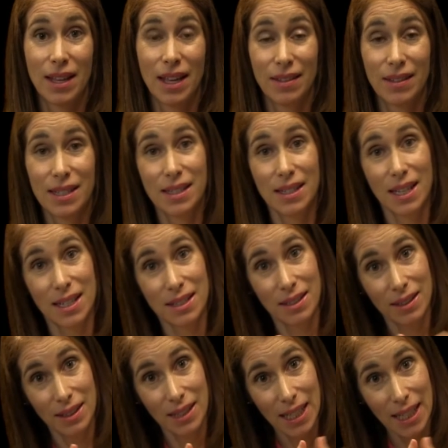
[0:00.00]
then these
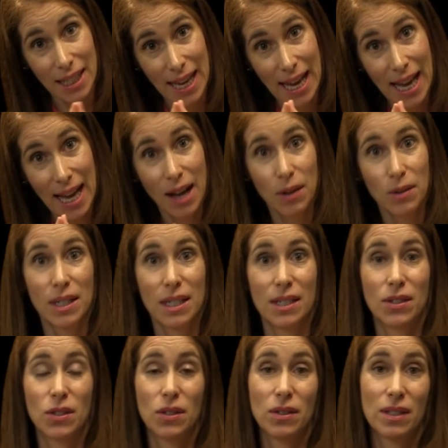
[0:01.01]
things leak out
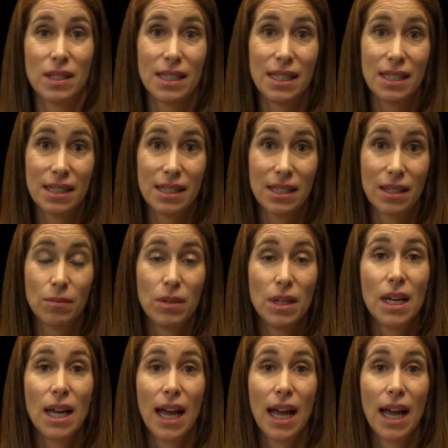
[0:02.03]
into the system